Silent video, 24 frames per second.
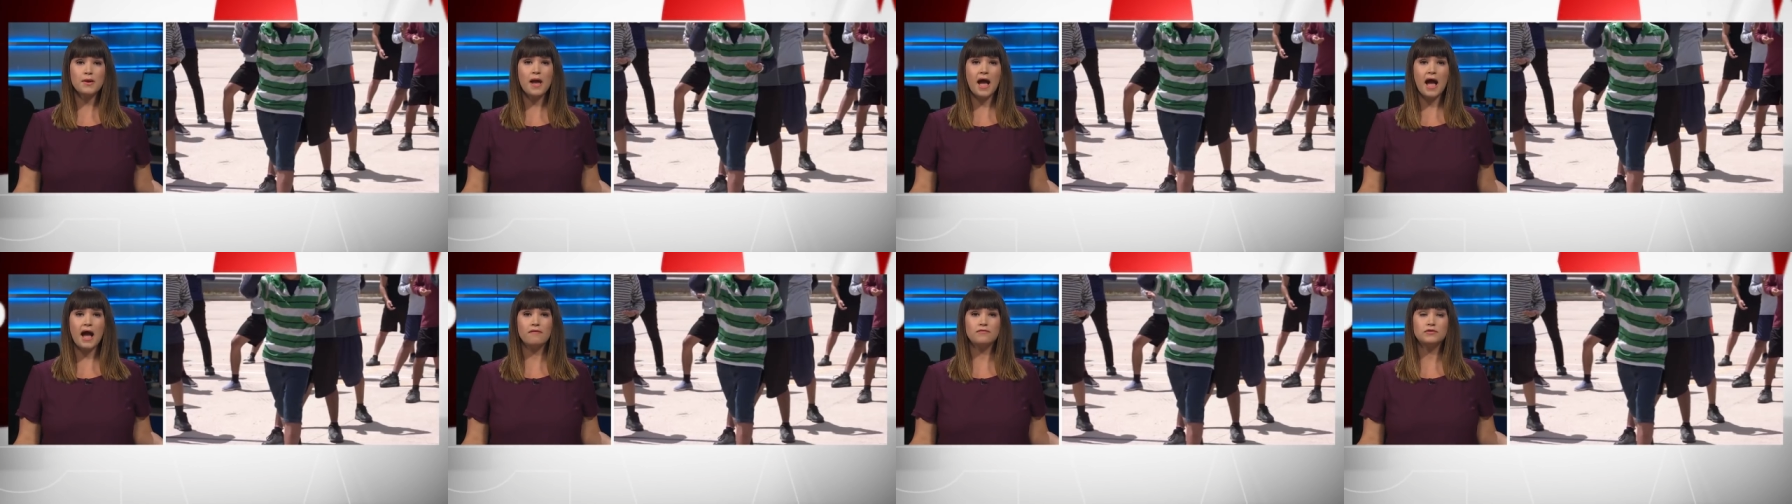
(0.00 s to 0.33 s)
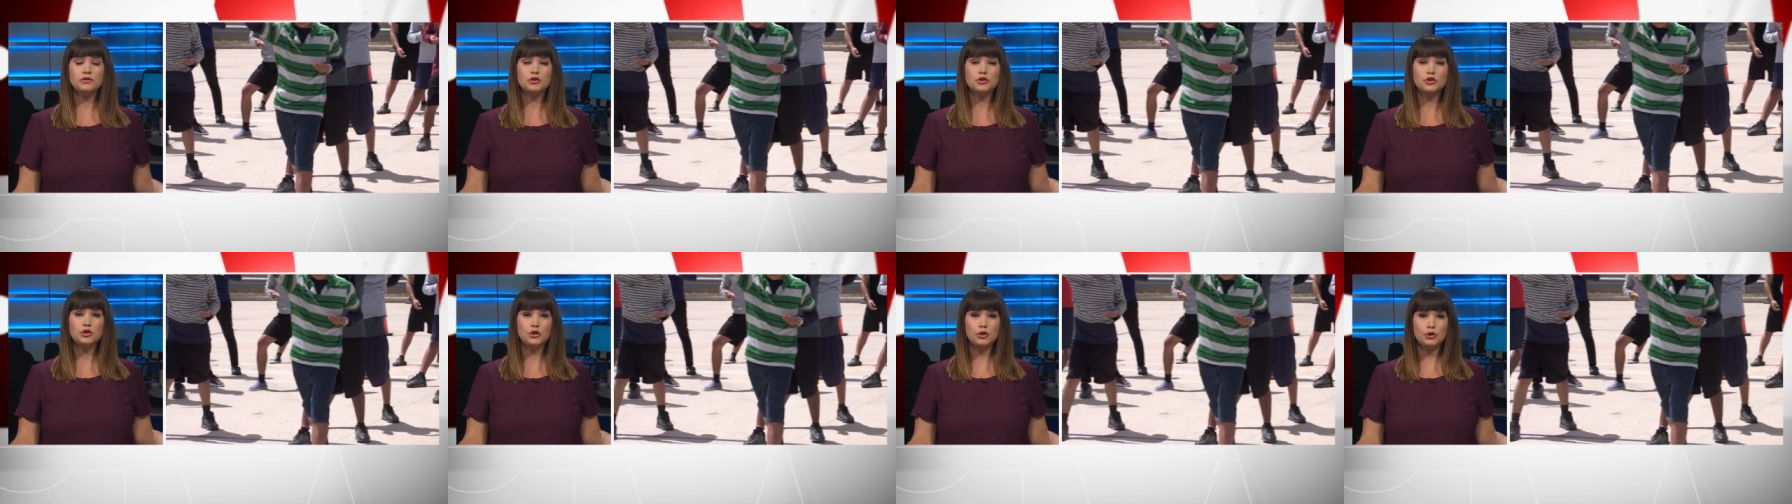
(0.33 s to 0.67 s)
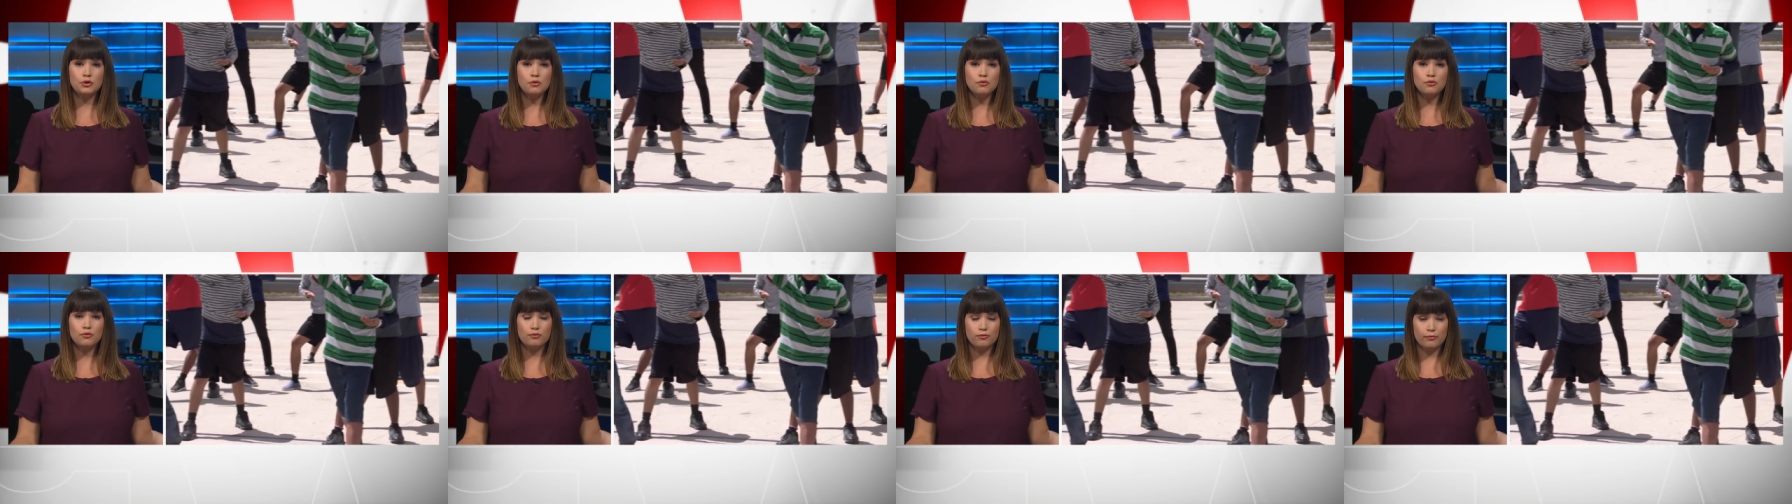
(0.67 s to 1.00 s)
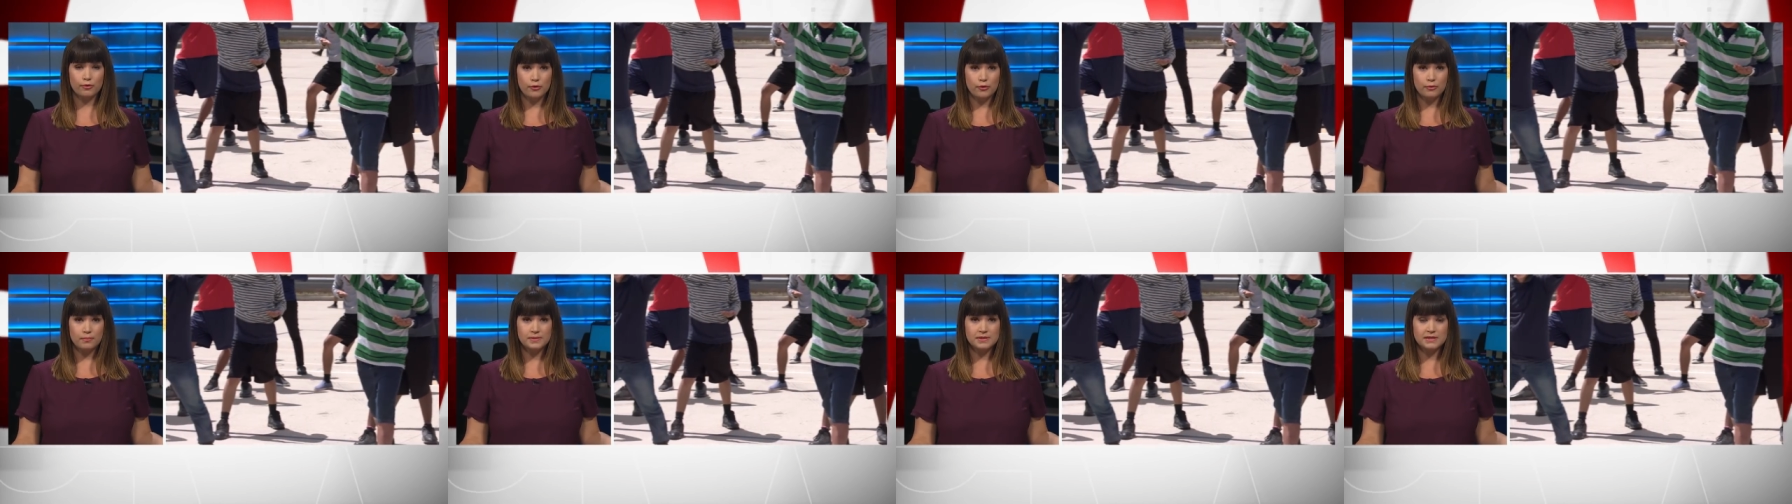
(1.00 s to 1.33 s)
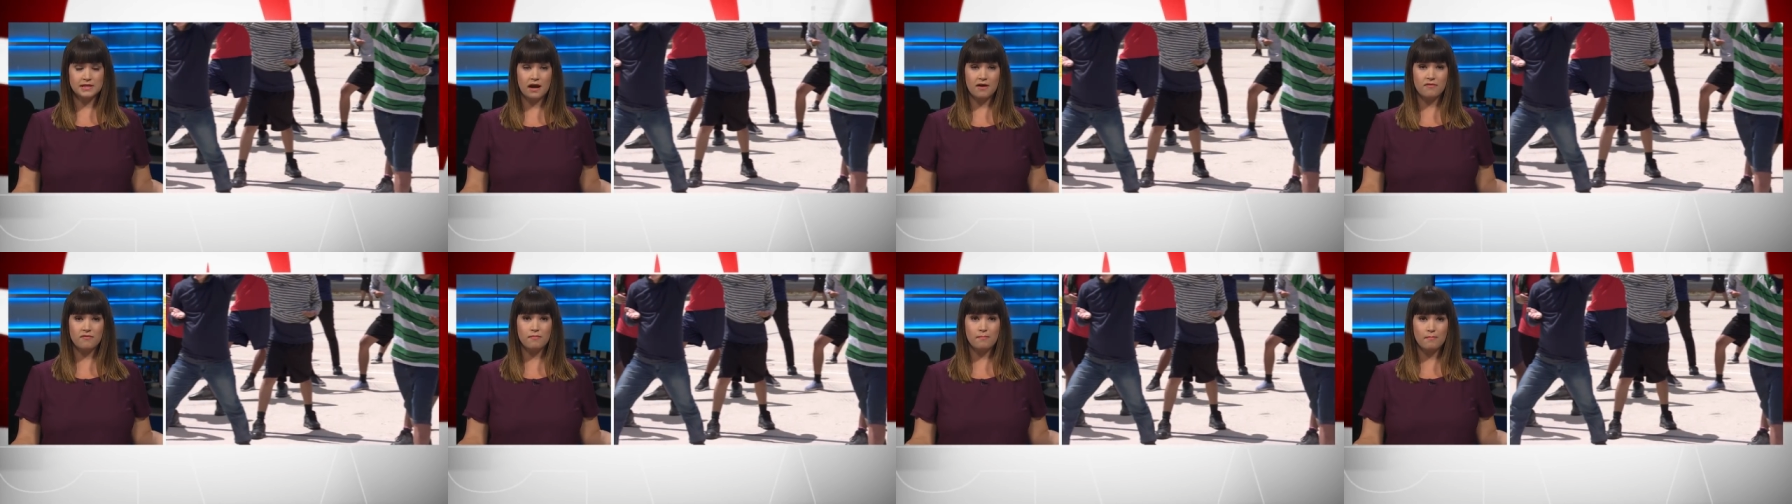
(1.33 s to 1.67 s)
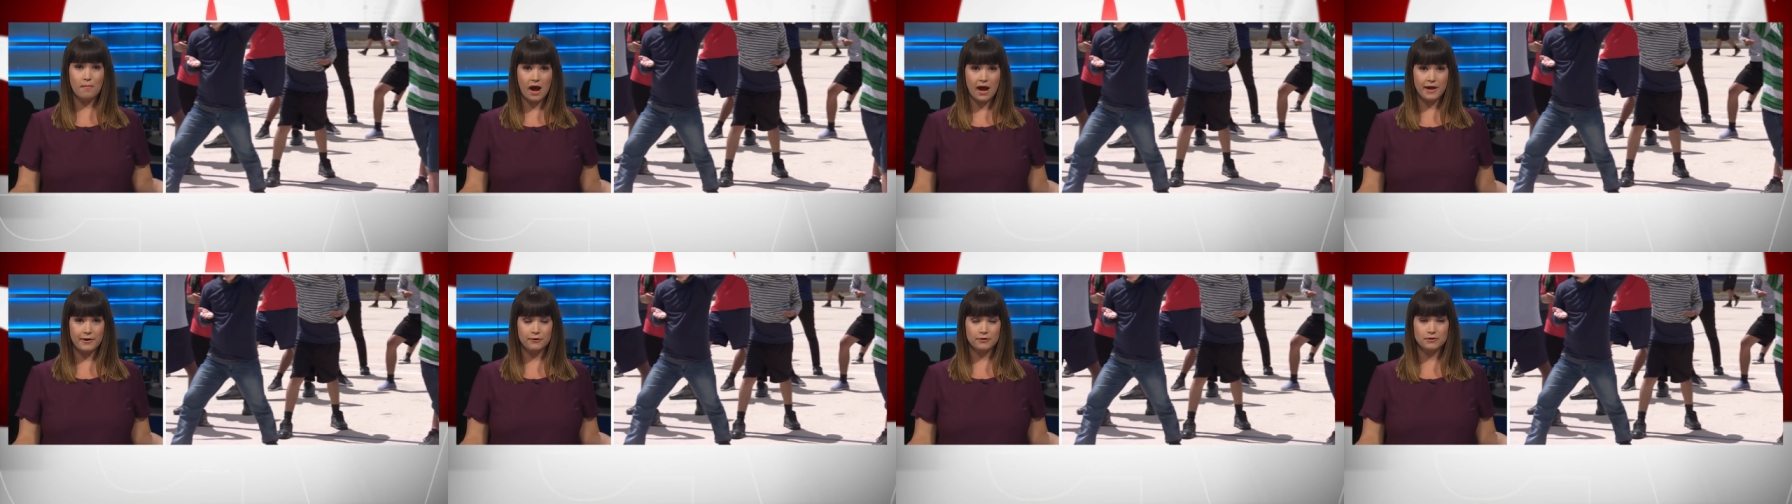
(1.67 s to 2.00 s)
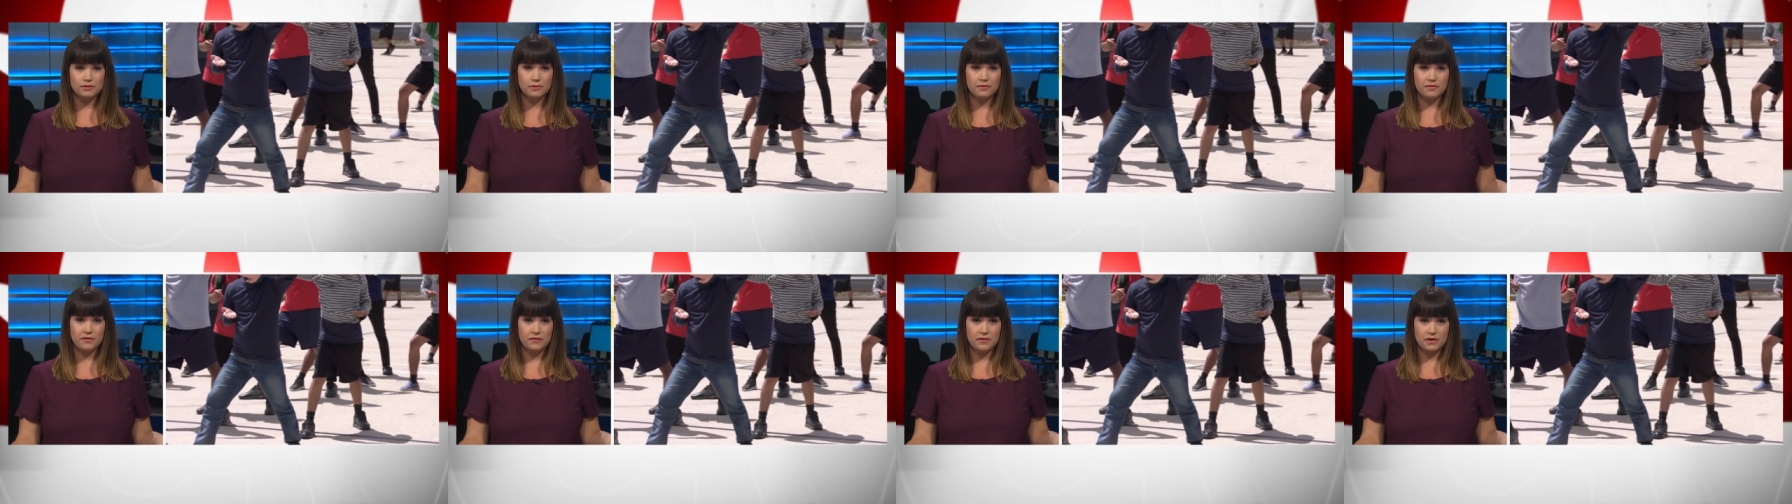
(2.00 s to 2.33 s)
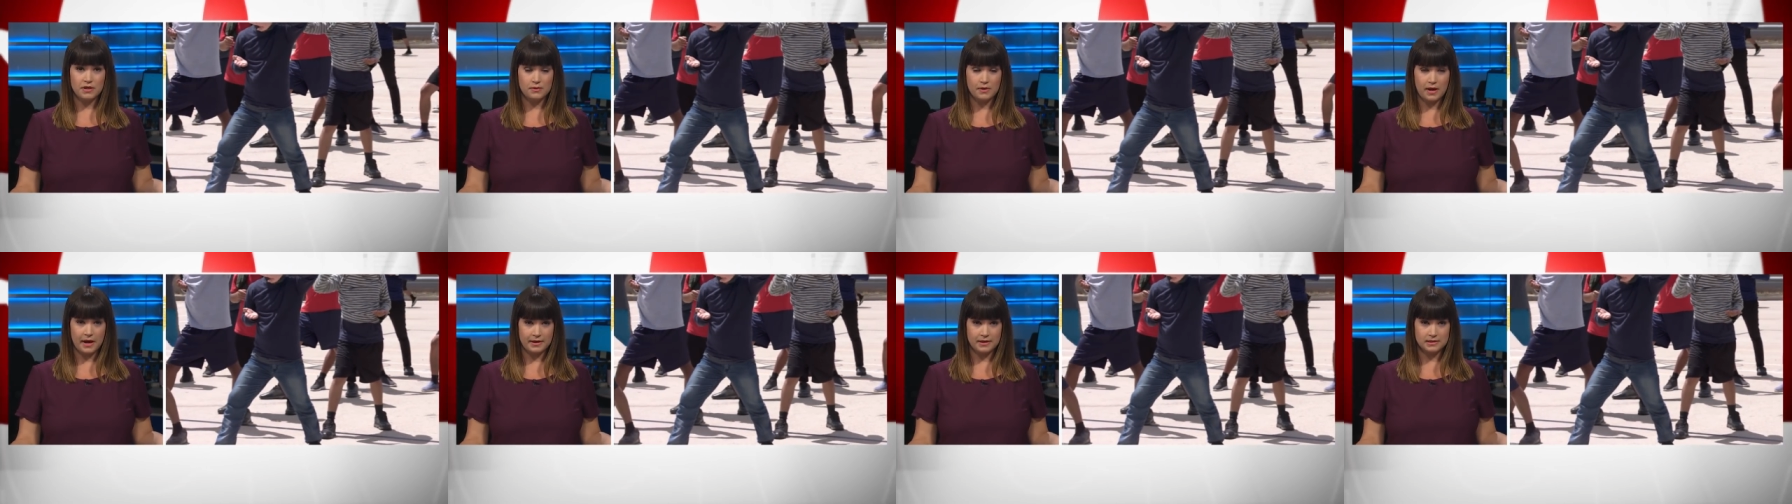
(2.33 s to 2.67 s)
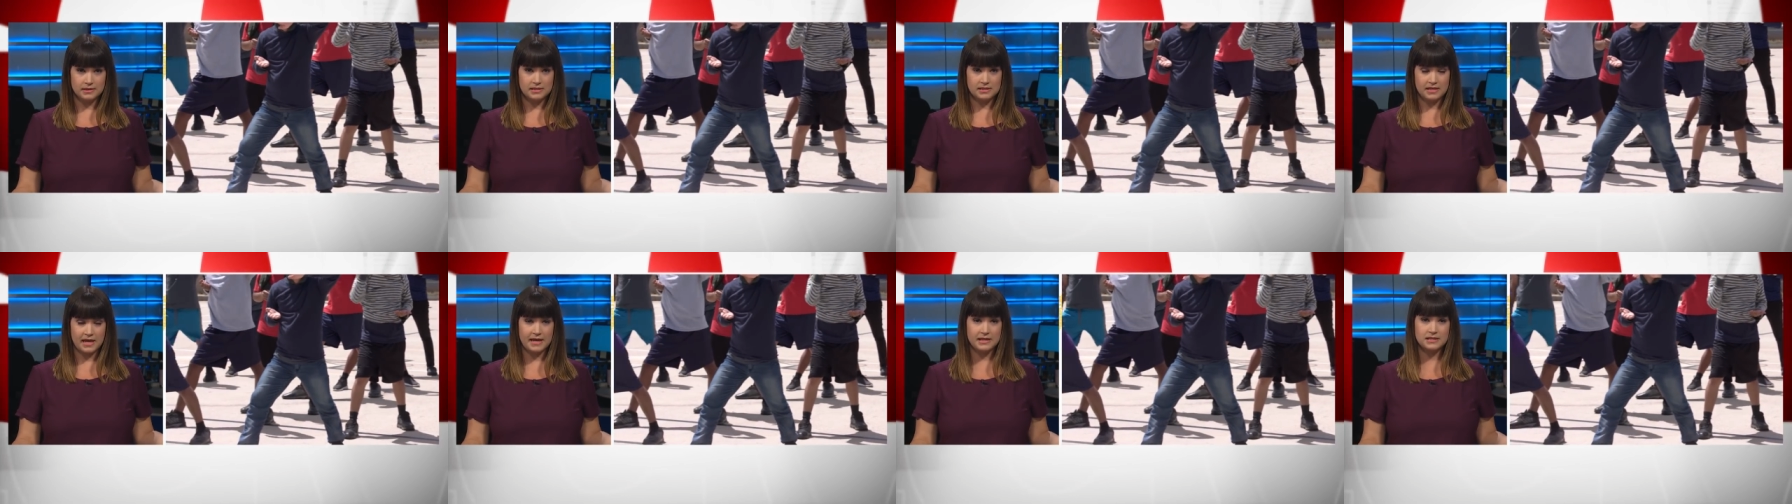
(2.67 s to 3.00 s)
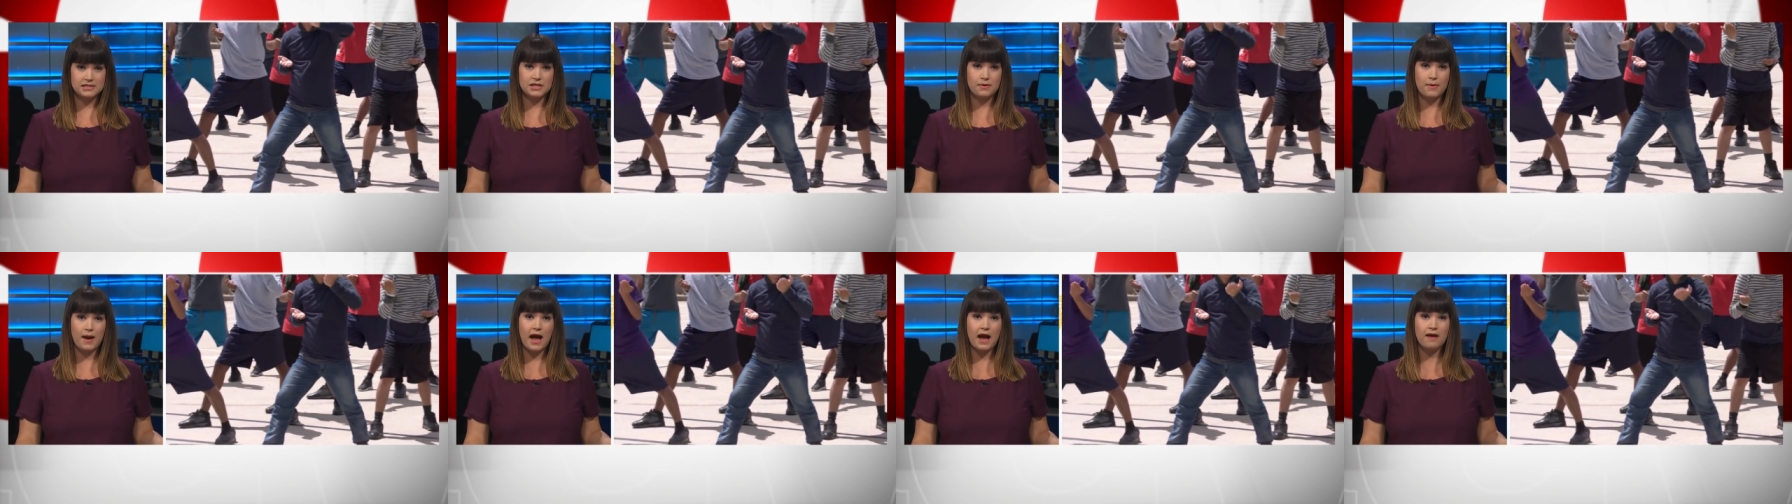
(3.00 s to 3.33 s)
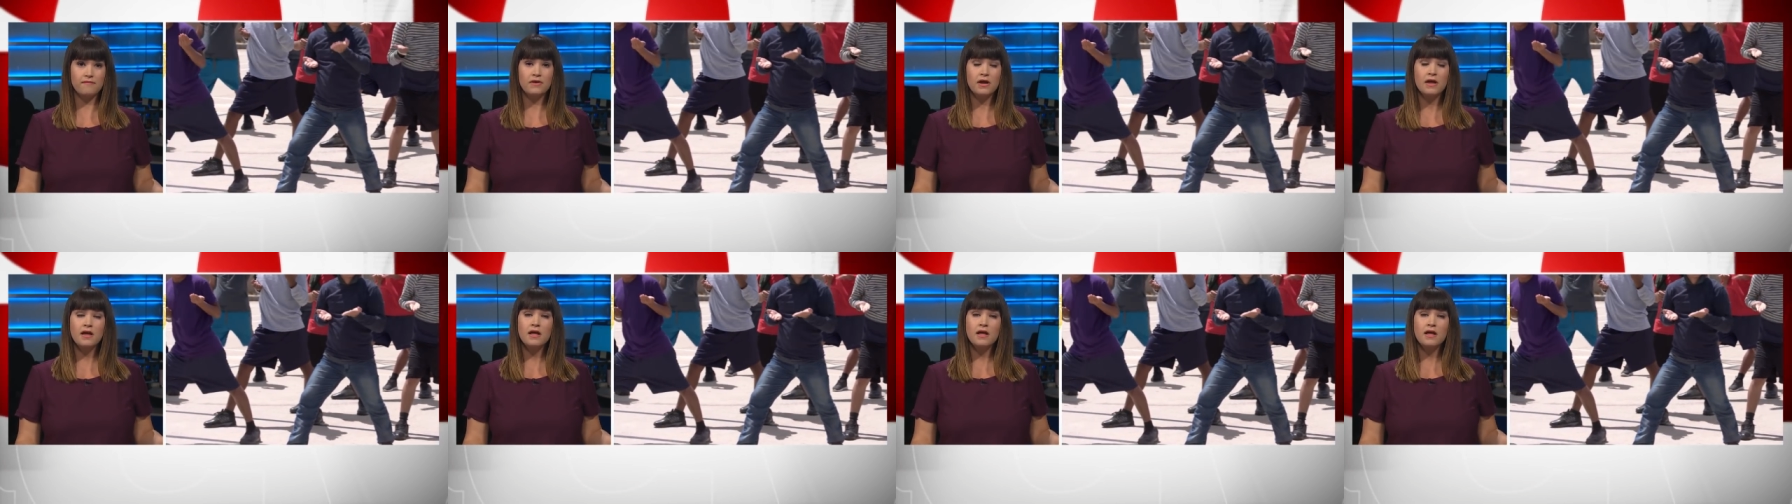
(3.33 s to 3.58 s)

have two groups of minors within the United States. You have